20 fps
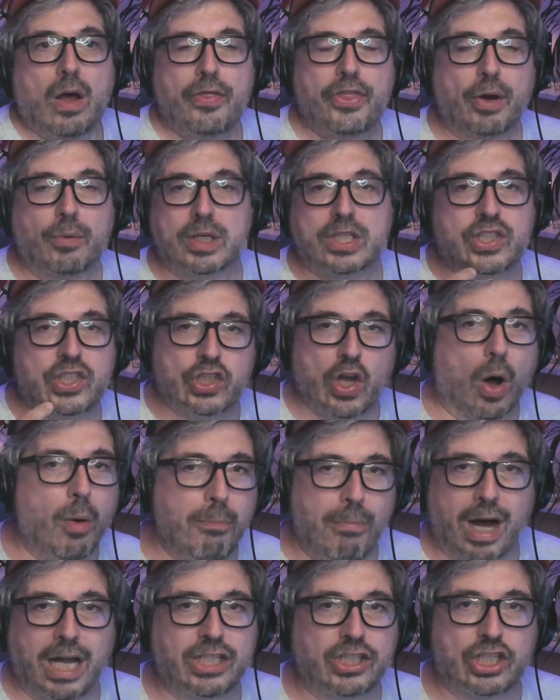There is so
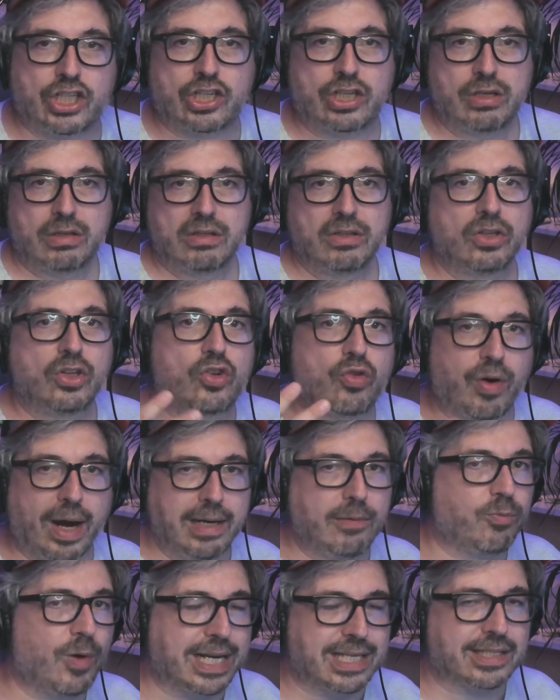much
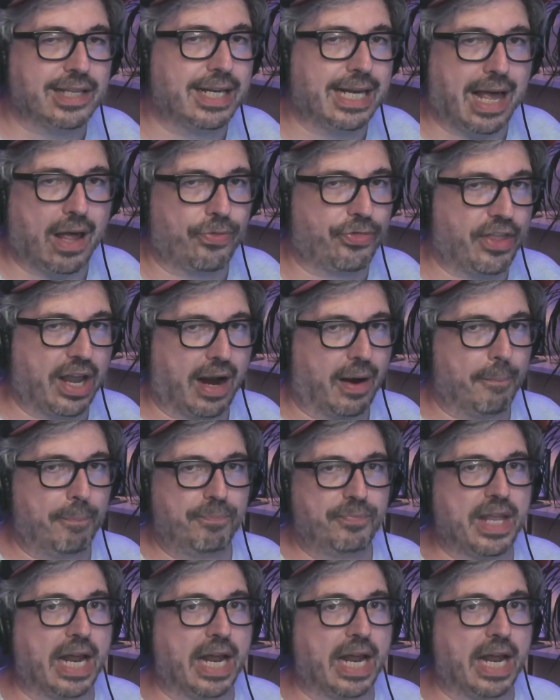great wrestling out there